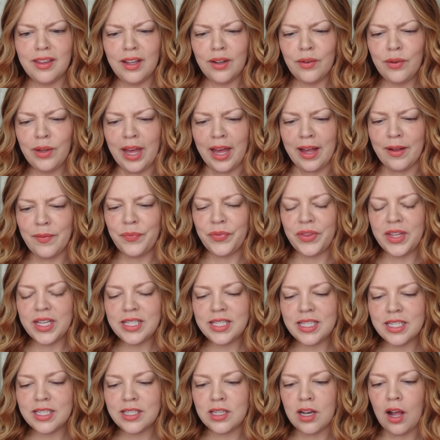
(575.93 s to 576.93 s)
Okay,
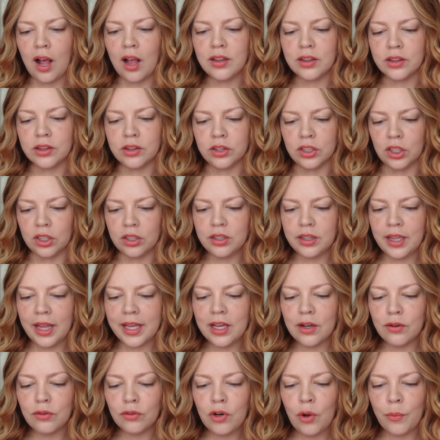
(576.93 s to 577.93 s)
this does not look
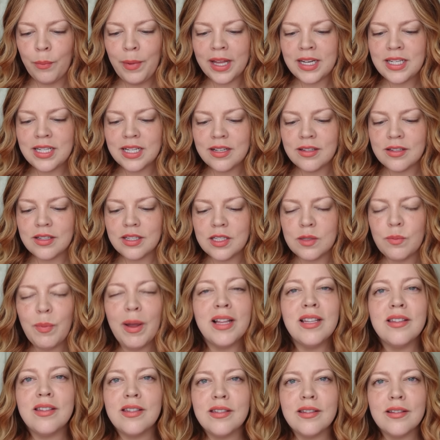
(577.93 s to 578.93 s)
like a romantic
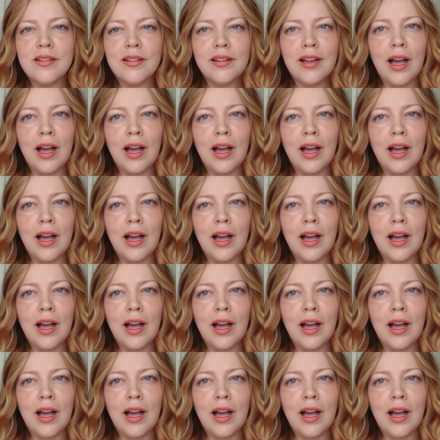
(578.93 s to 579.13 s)
suspense